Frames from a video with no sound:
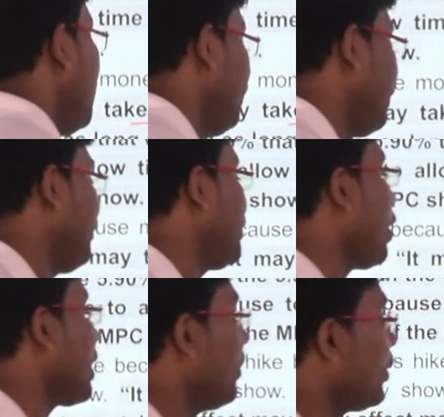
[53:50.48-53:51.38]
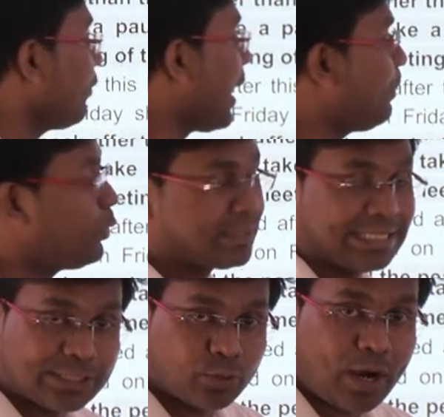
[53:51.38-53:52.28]
When we talk about 5 to
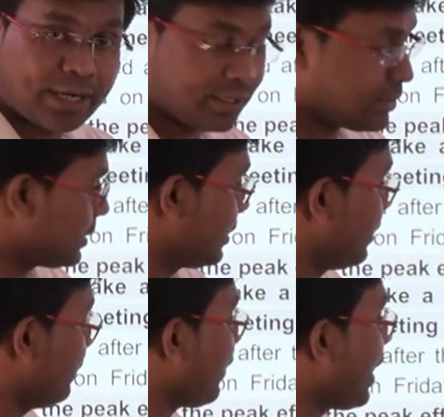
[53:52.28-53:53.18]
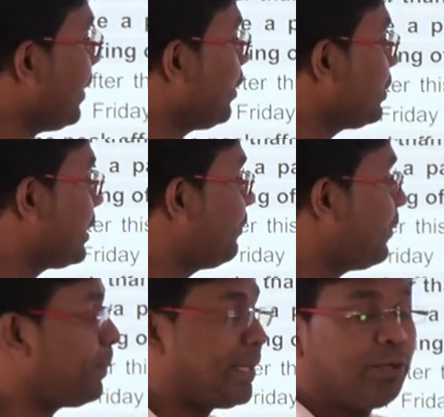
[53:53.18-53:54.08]
6 quarters, 5 into 3,
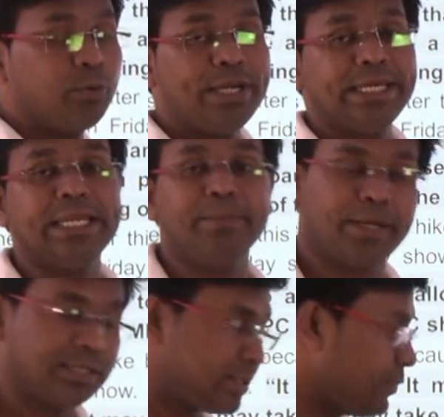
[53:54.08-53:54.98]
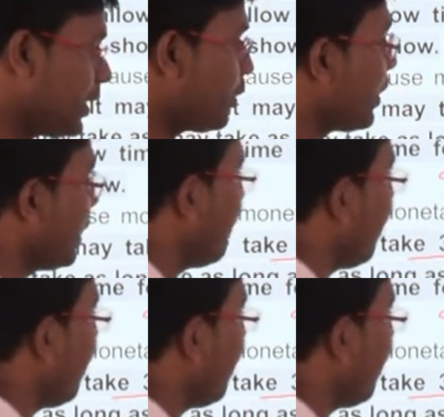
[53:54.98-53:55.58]
15 to 18 months, we are talking